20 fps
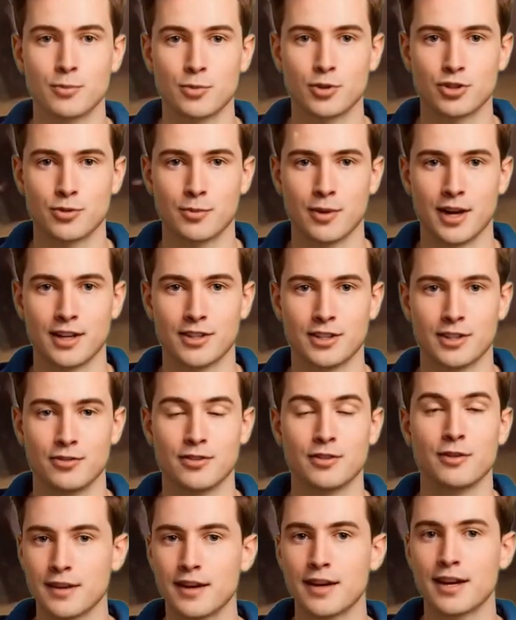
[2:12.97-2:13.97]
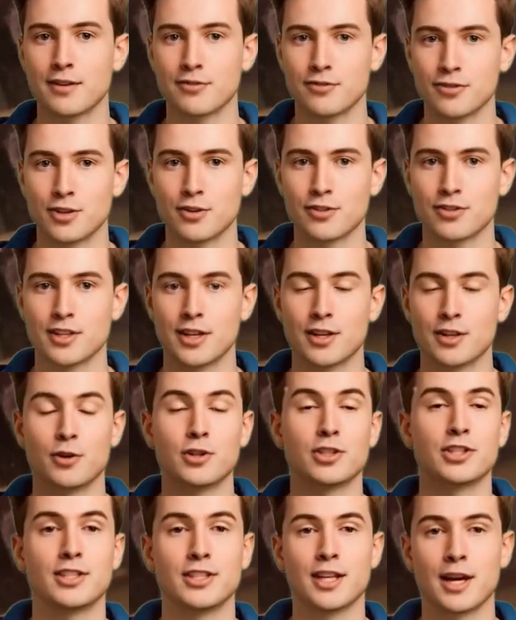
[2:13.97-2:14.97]
perspective, it feels like you're
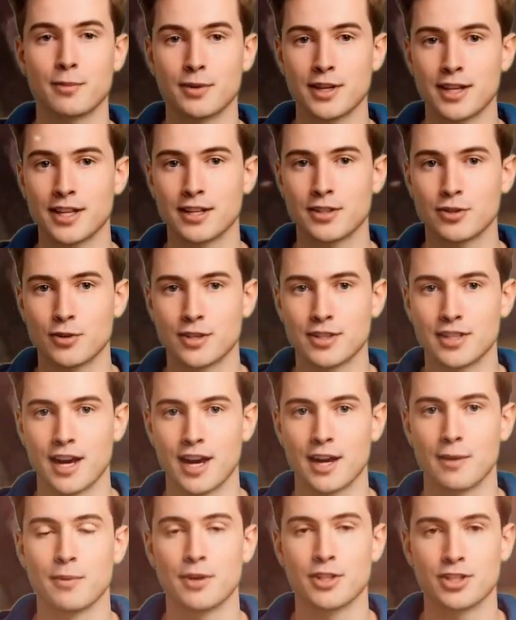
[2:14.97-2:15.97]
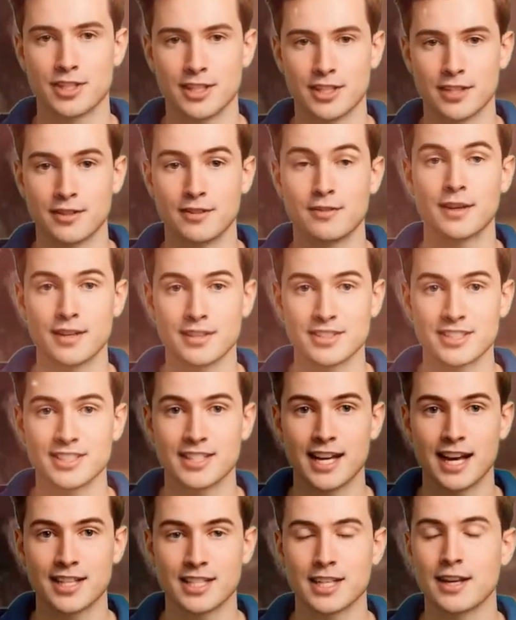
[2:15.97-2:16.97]
stepping into a time machine.
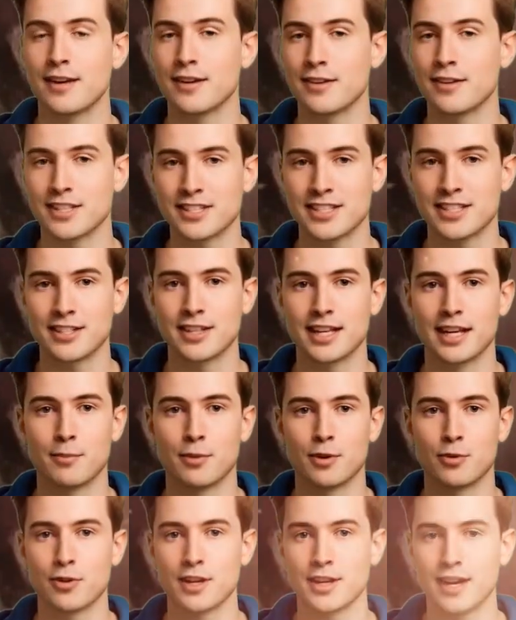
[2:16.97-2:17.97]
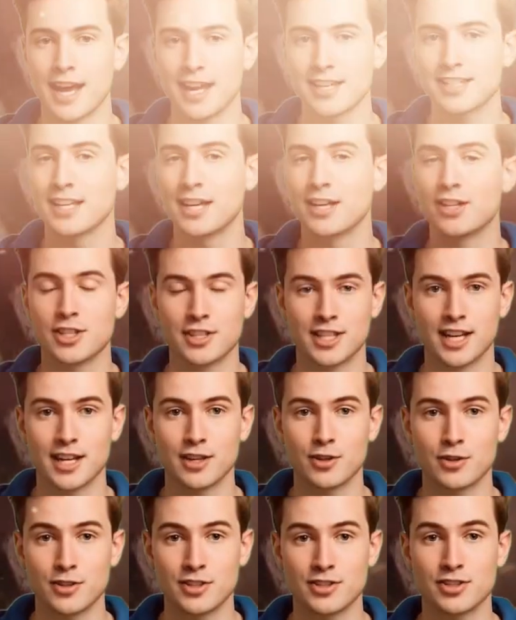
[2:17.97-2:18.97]
Second, the sleep and relaxation
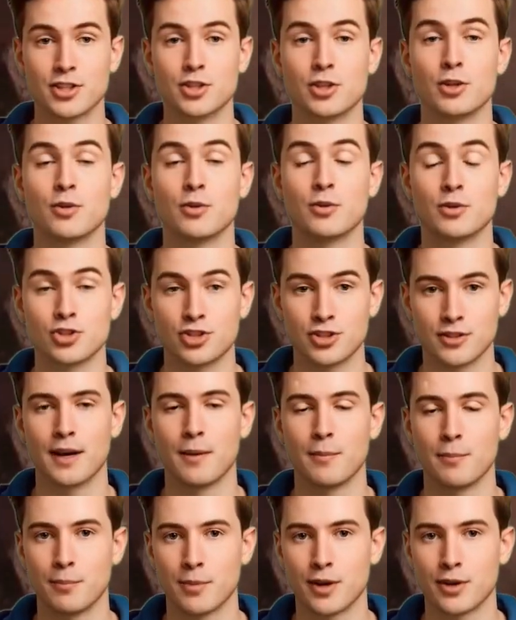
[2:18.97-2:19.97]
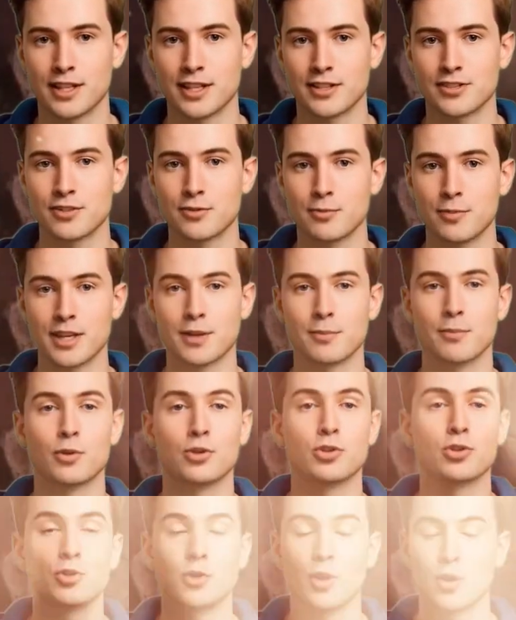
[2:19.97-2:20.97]
angle is huge. Millions of people
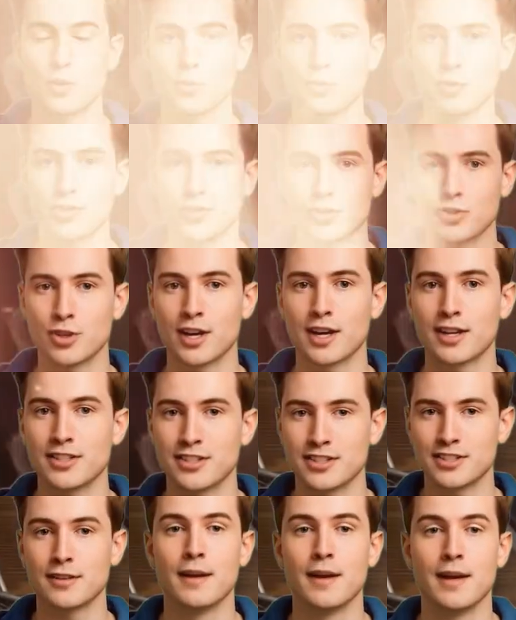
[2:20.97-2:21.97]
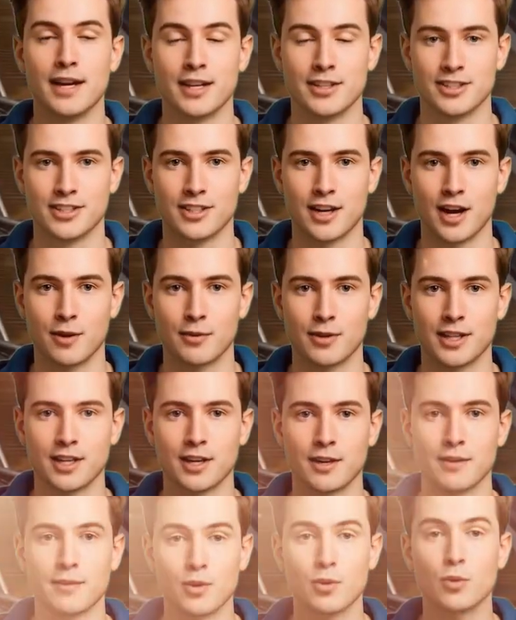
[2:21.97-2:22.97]
struggle with stress,
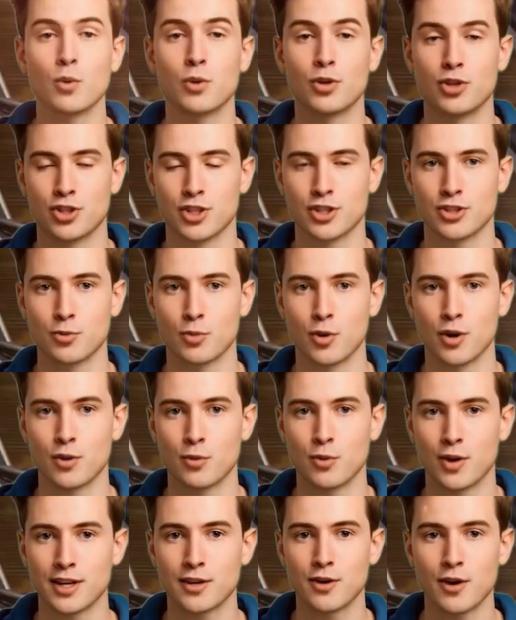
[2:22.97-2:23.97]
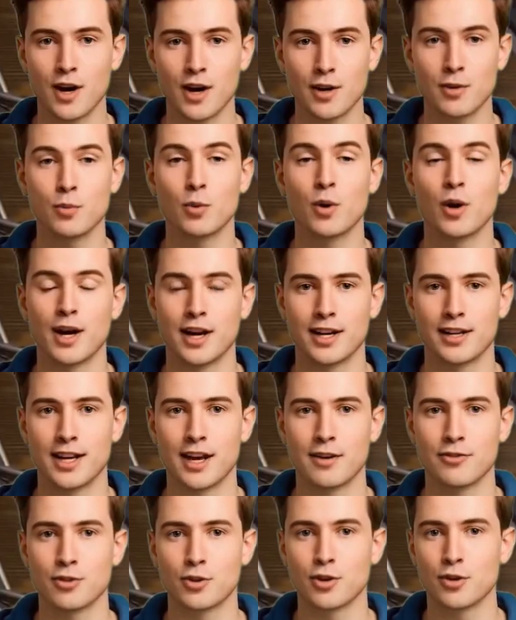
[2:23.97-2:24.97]
insomnia, or just want a way to unwind
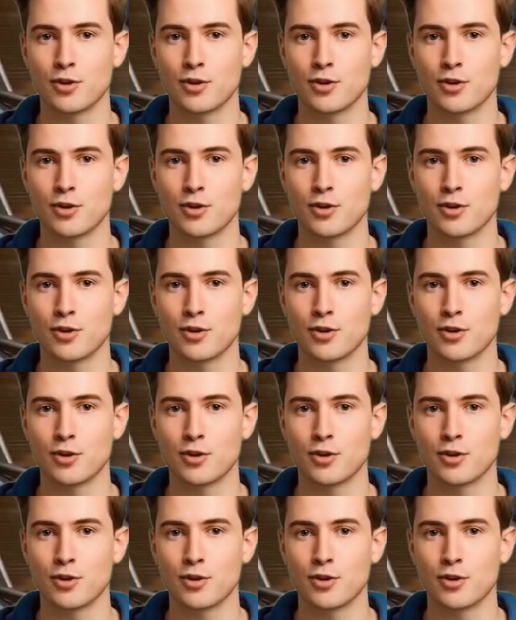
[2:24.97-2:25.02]
after a